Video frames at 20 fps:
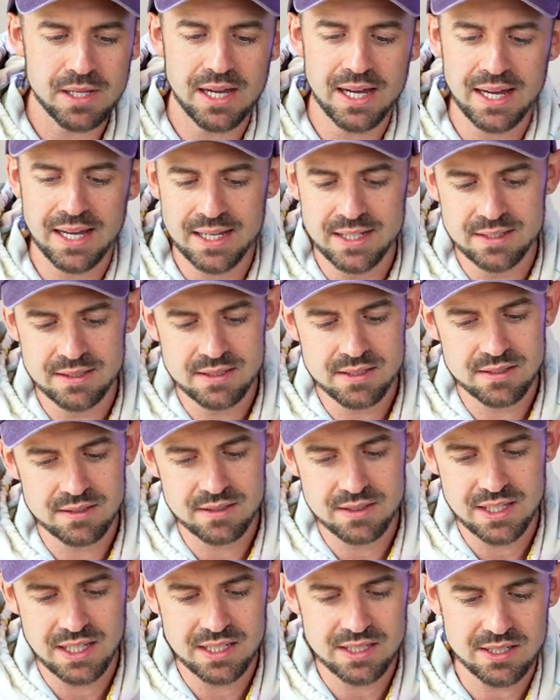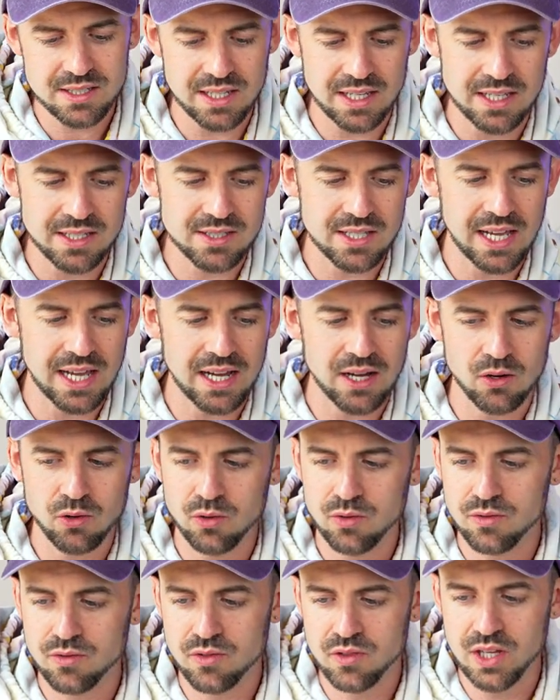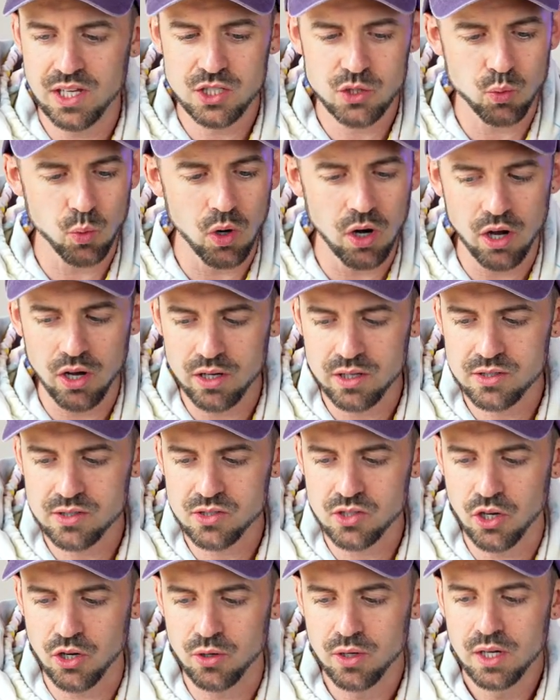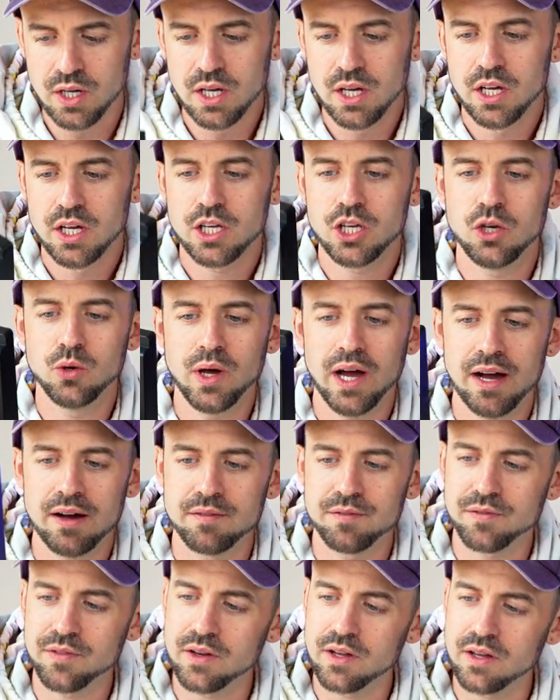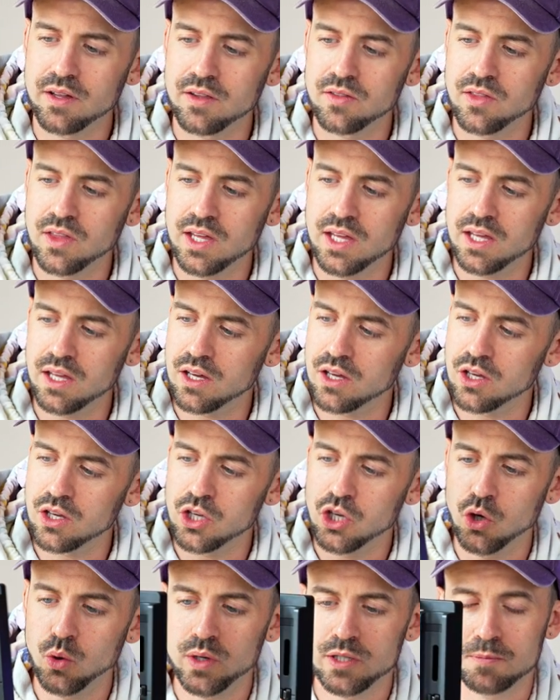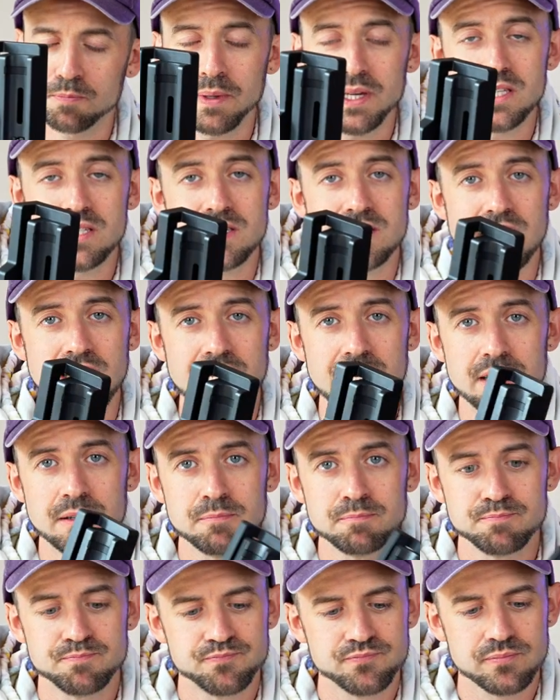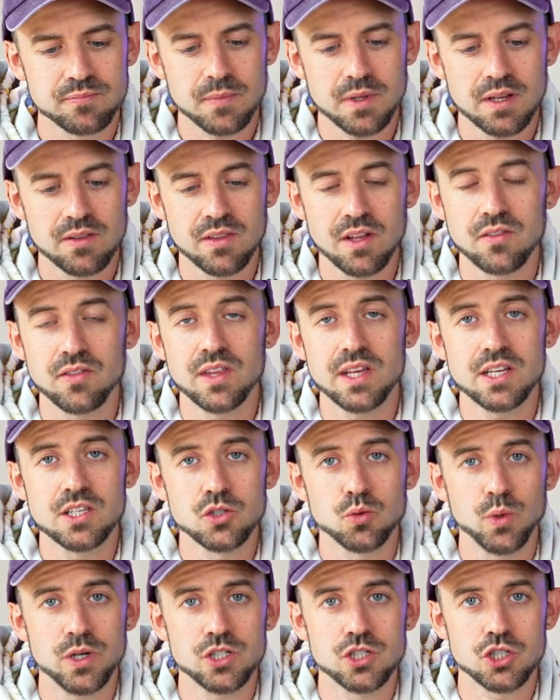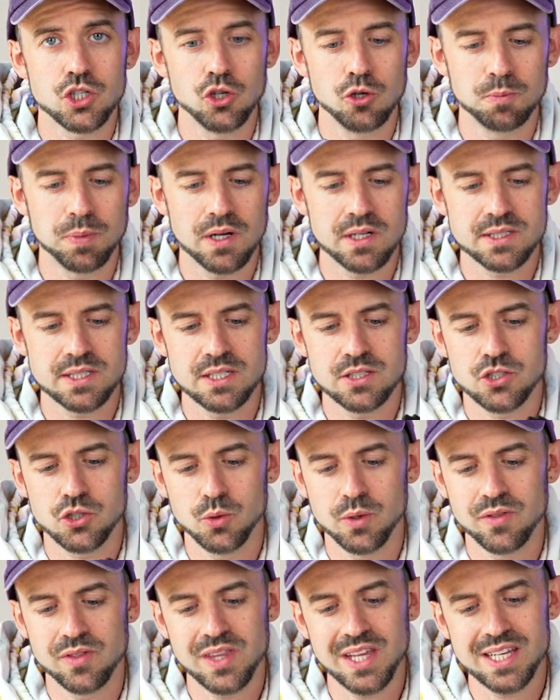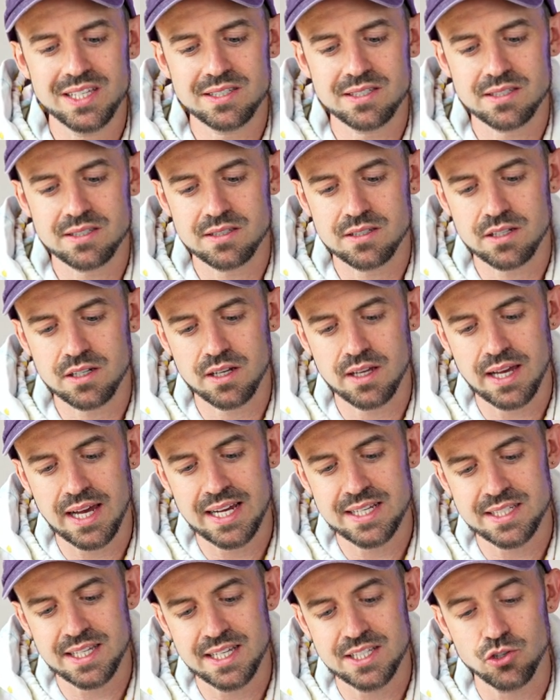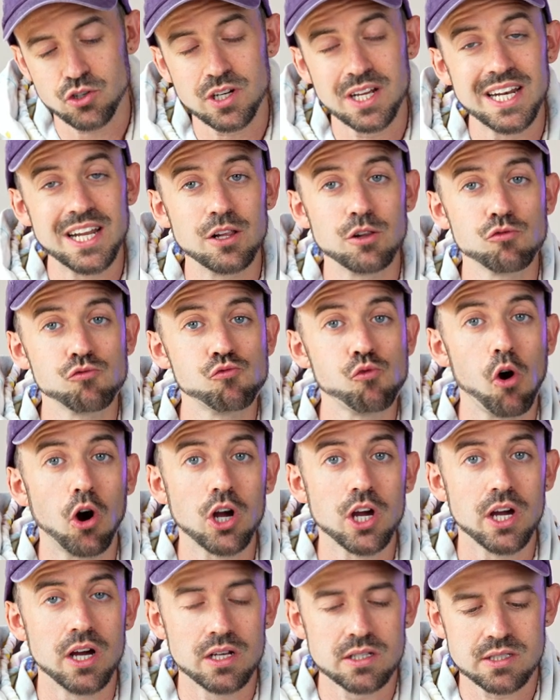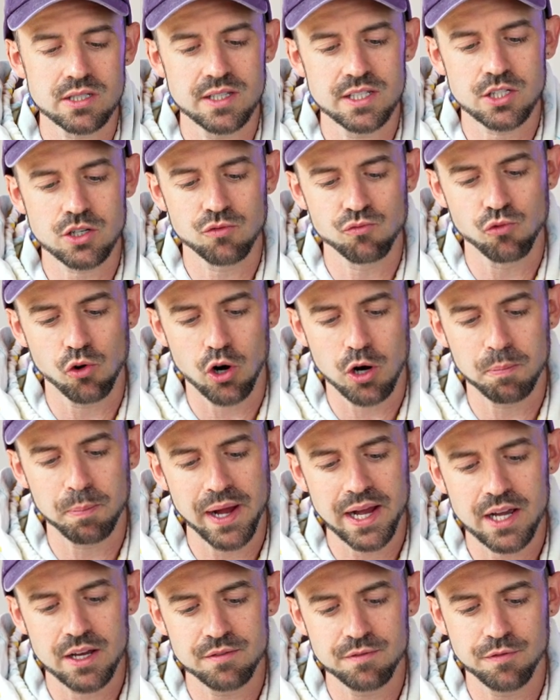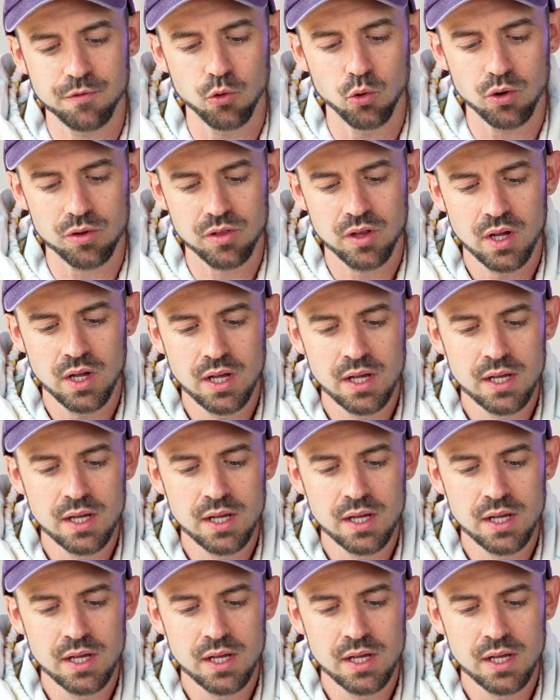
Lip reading: And this is how this works. So you have the USB-C that the Switch 2 plugs into, and this is on a little rocker, so this can rock back and forth.